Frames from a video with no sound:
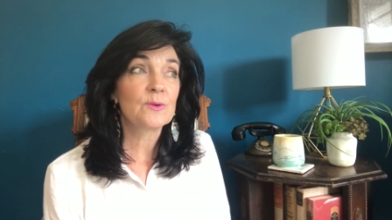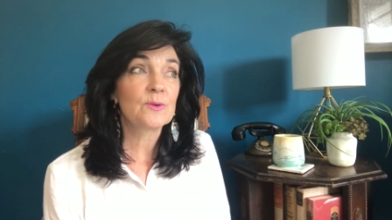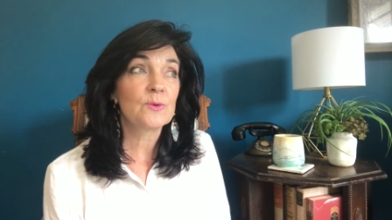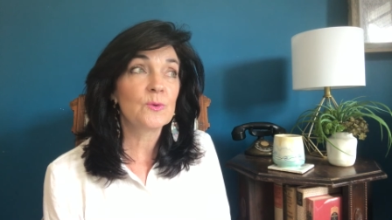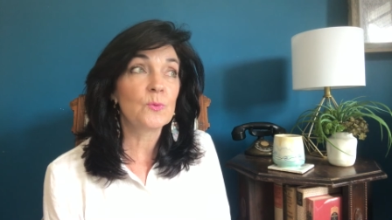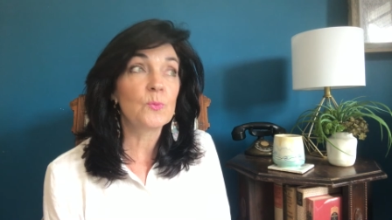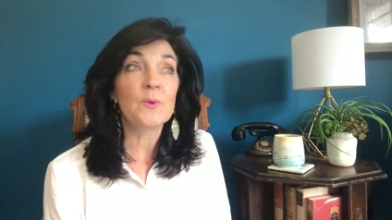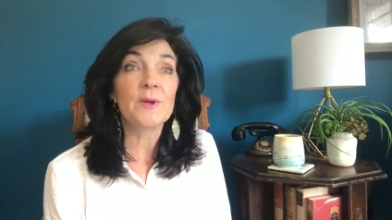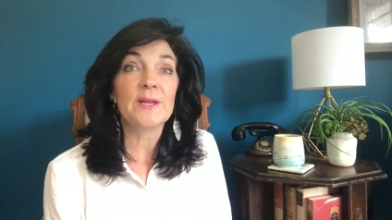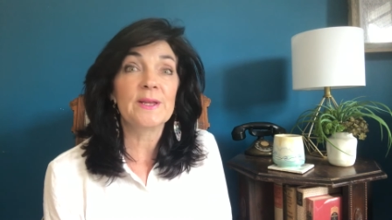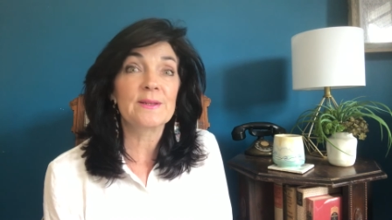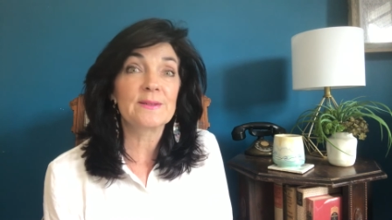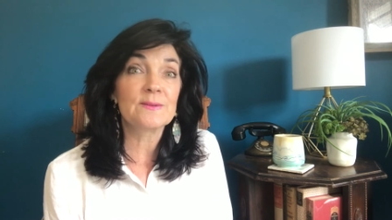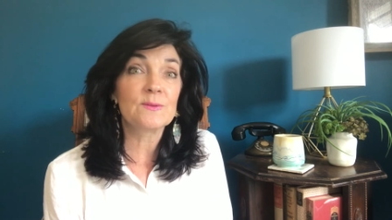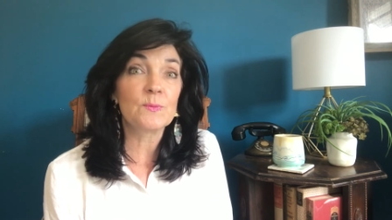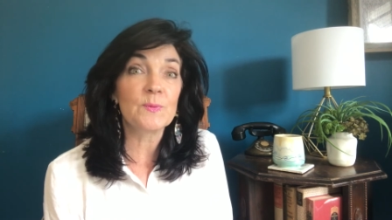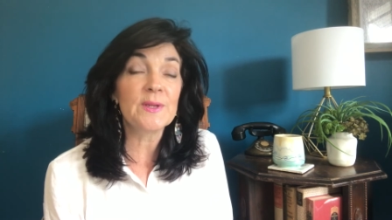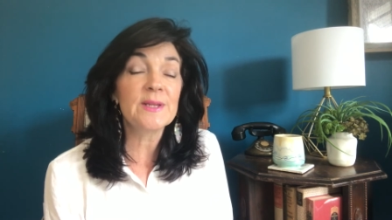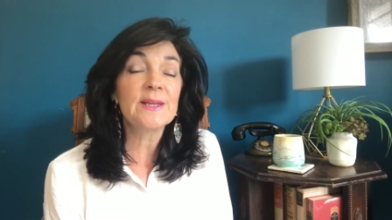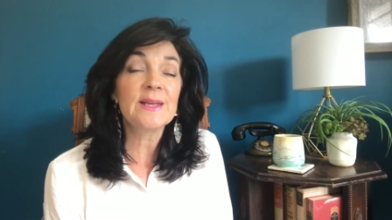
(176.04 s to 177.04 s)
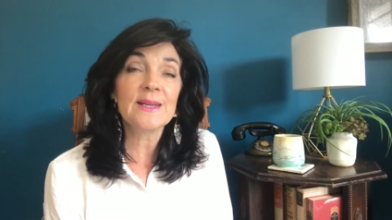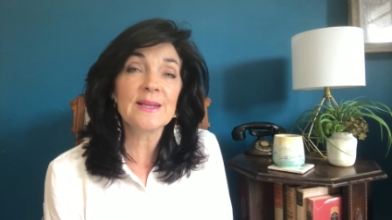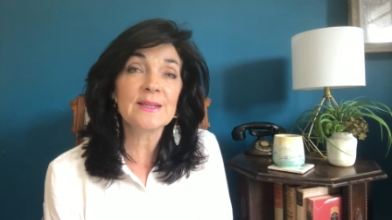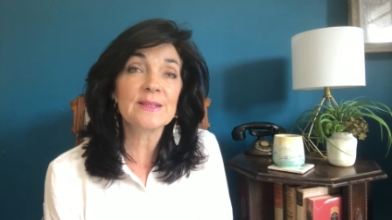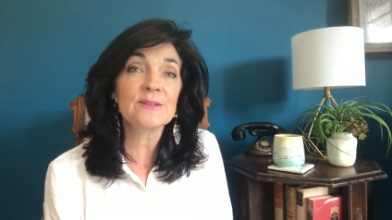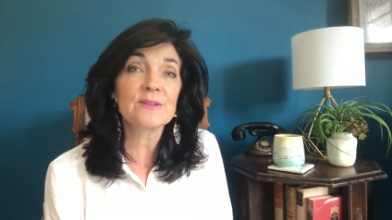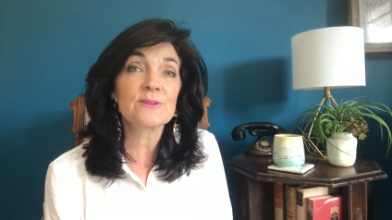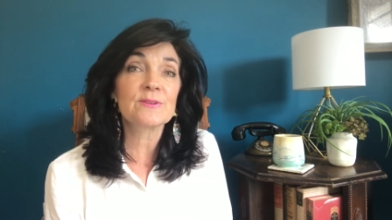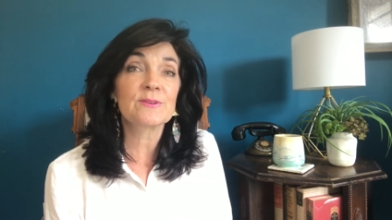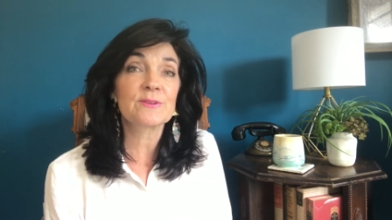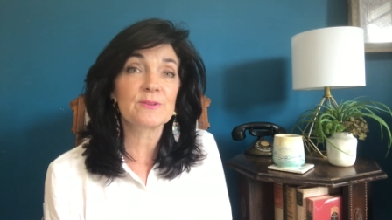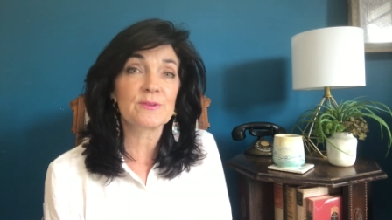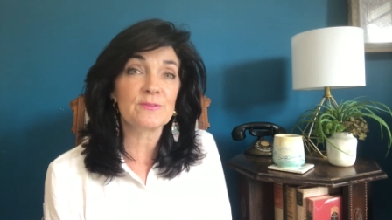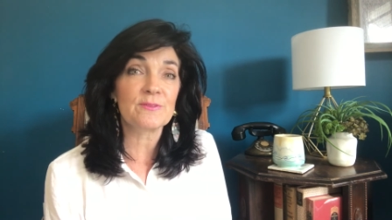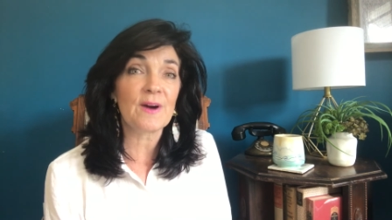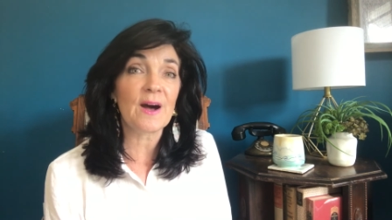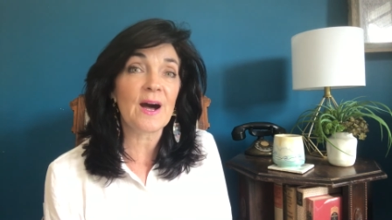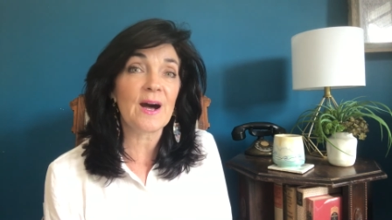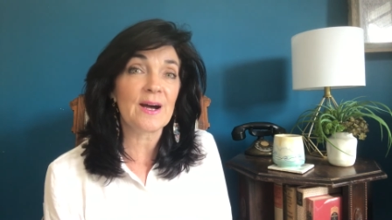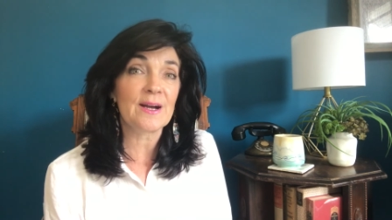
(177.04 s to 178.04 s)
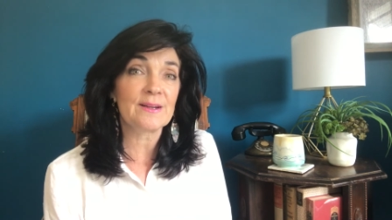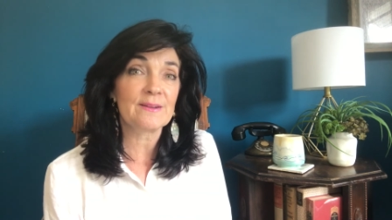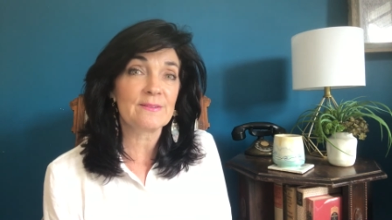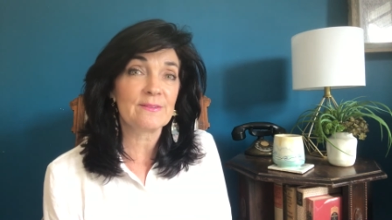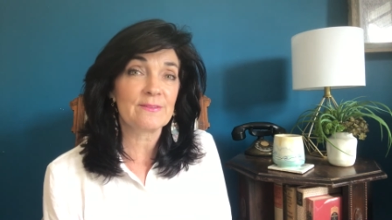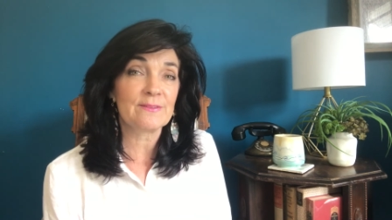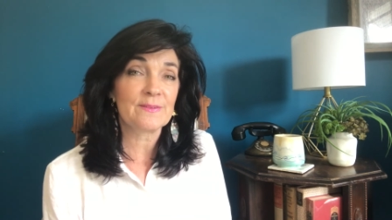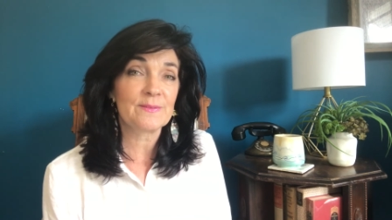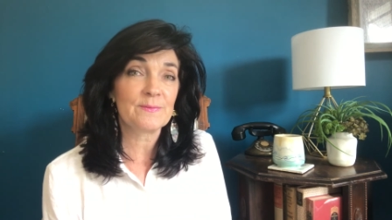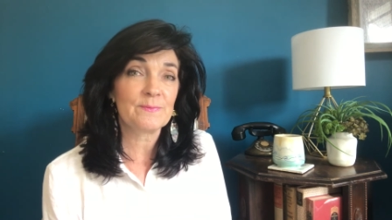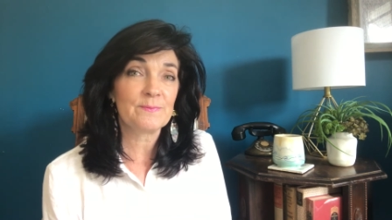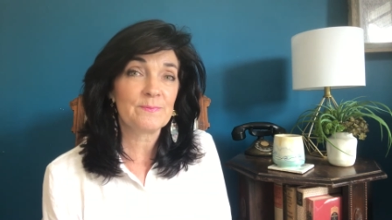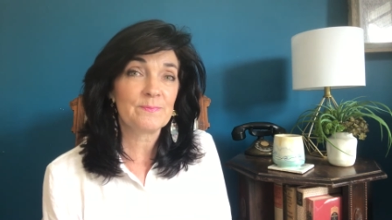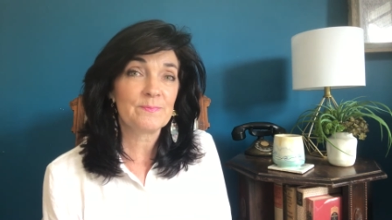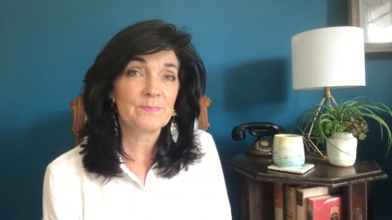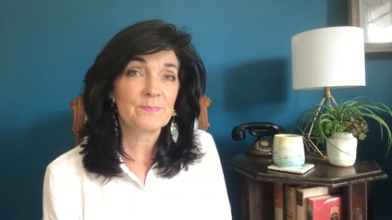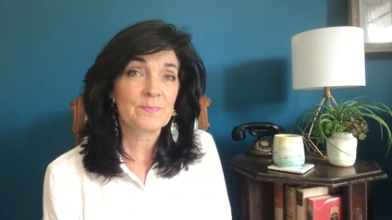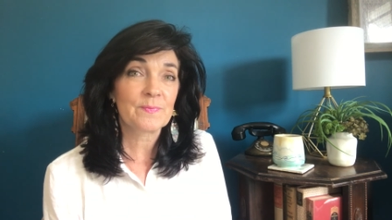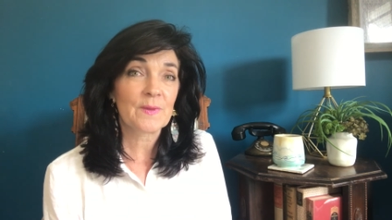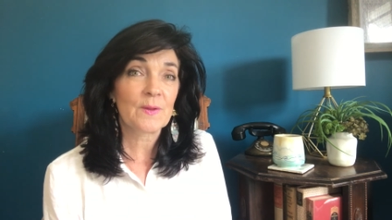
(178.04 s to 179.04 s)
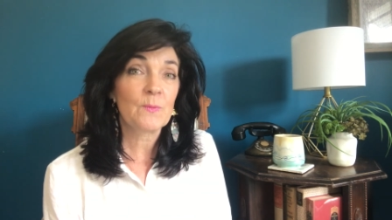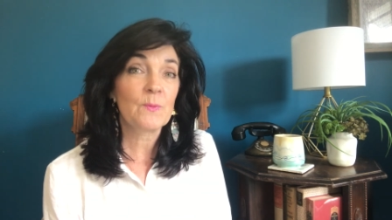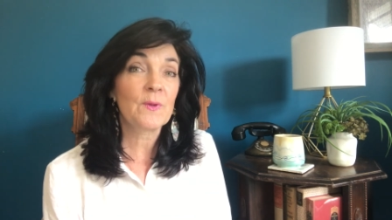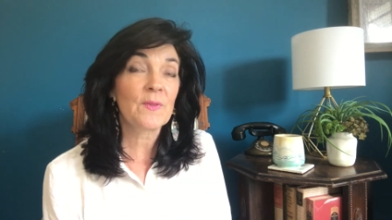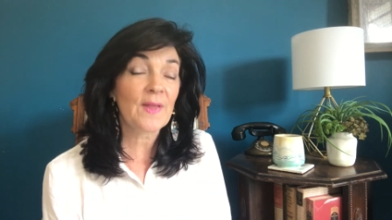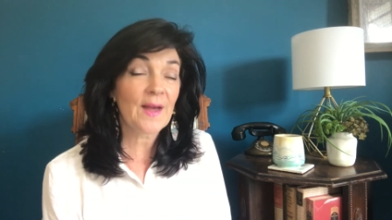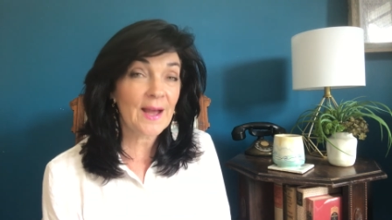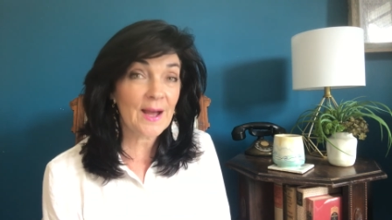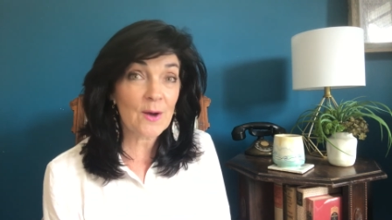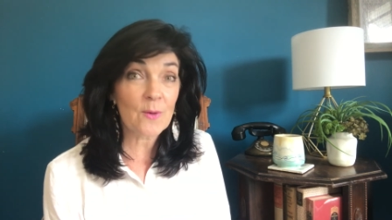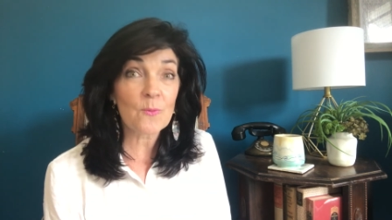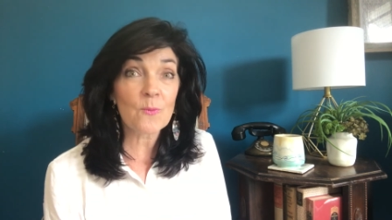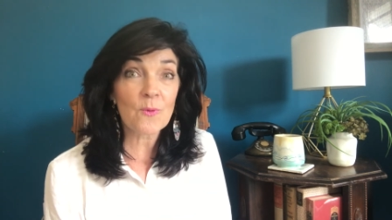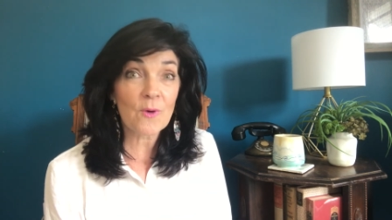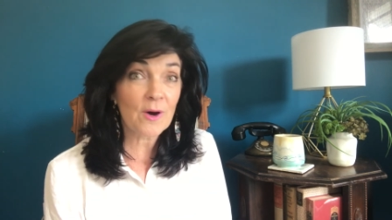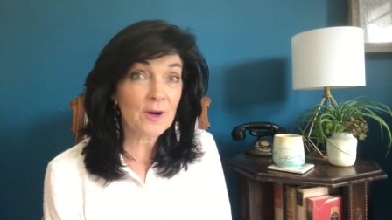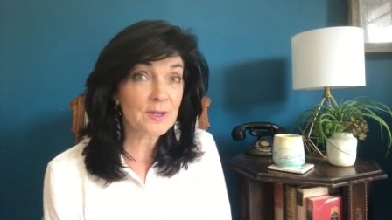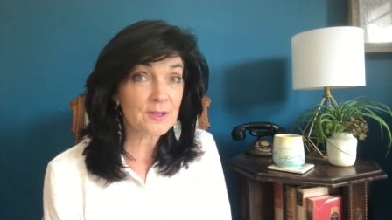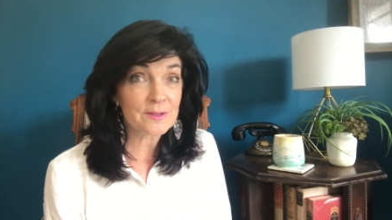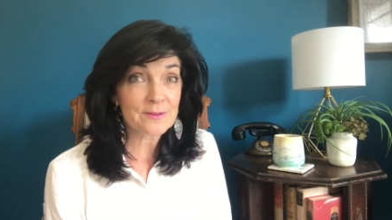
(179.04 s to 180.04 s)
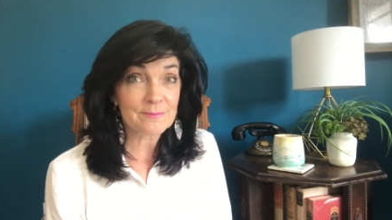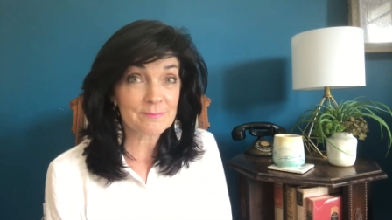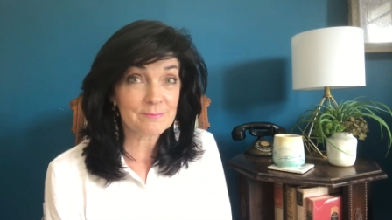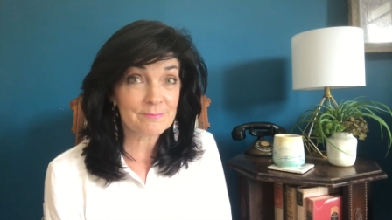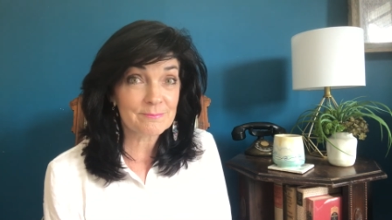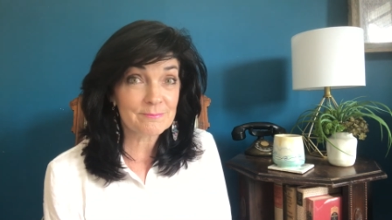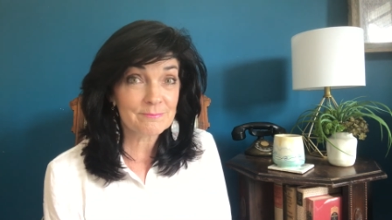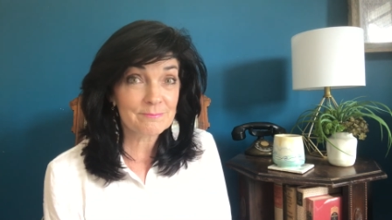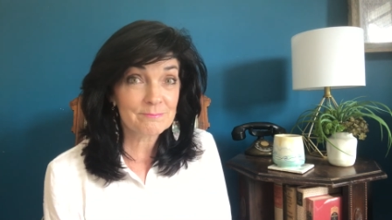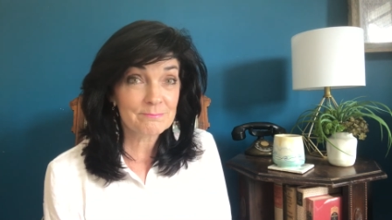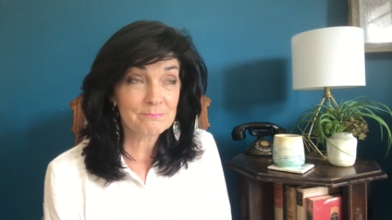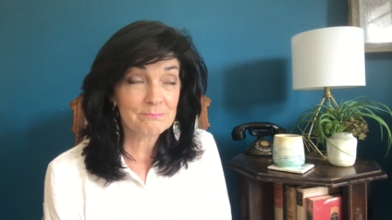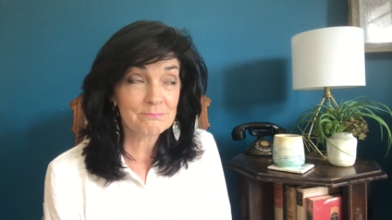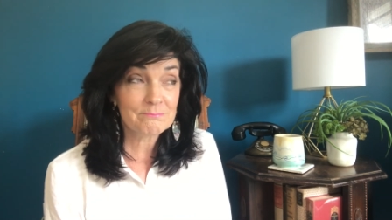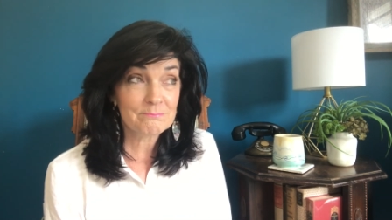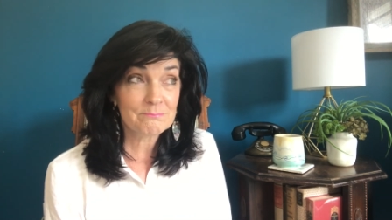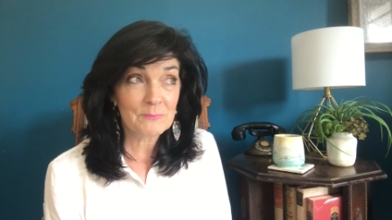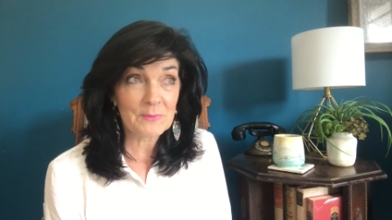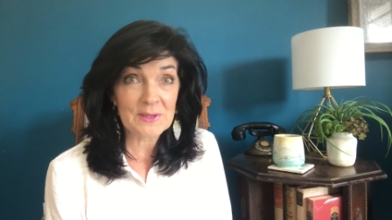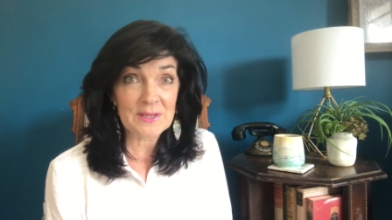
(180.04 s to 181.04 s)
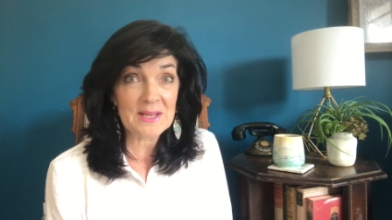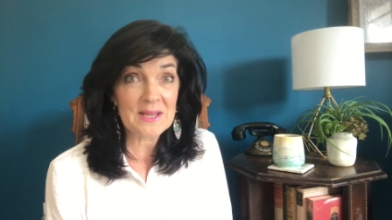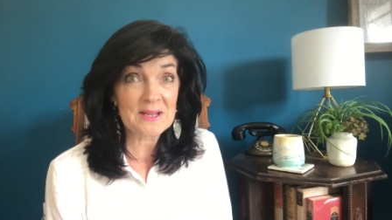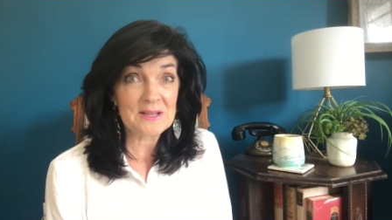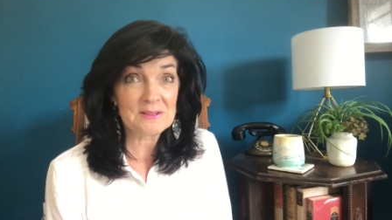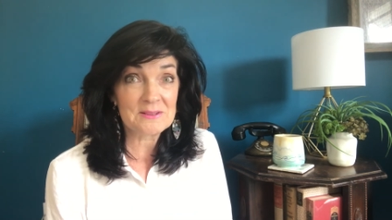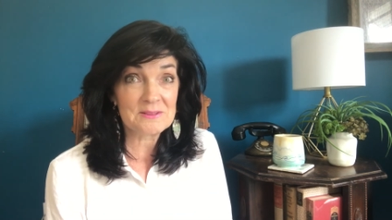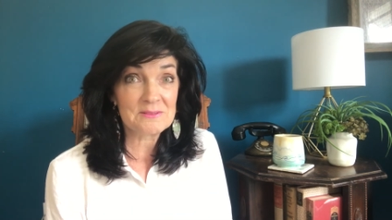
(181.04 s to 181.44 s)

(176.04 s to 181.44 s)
weak. We can't survive without water. We can't.